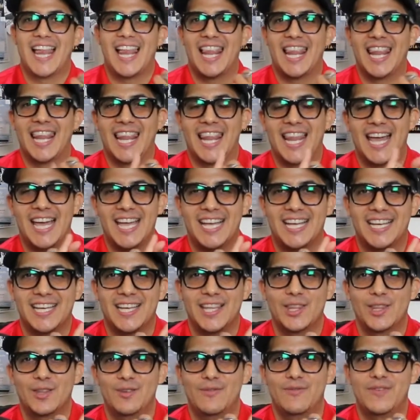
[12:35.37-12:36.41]
like
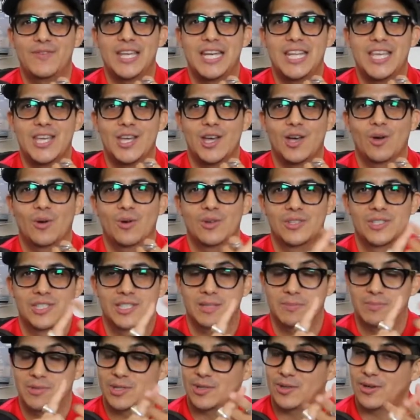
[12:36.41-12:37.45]
the video,
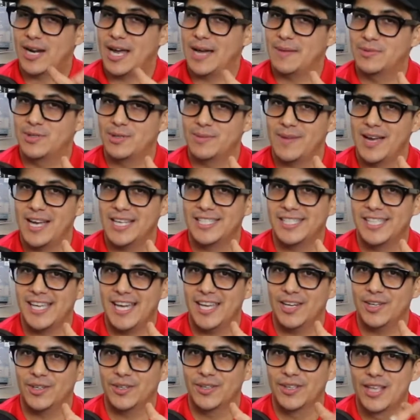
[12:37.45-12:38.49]
subscribe to my
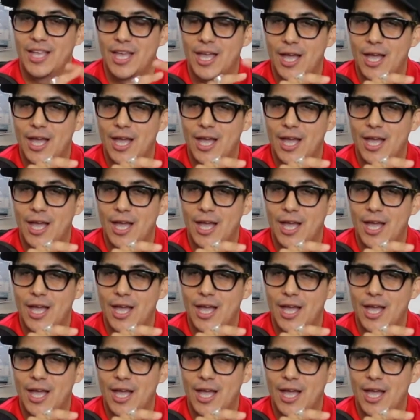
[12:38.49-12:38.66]
channel,